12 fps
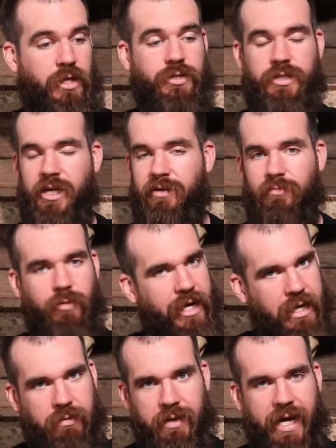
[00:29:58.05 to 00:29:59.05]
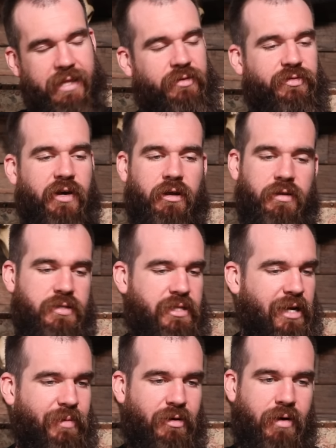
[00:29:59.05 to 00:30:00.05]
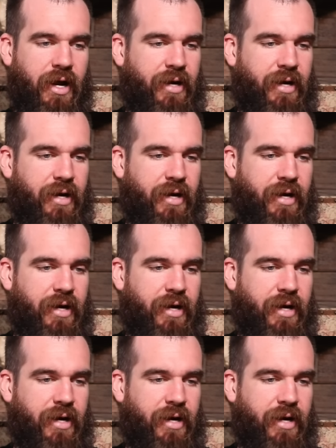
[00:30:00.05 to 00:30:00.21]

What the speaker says: So she's going to recreate the photo. This is going to be great.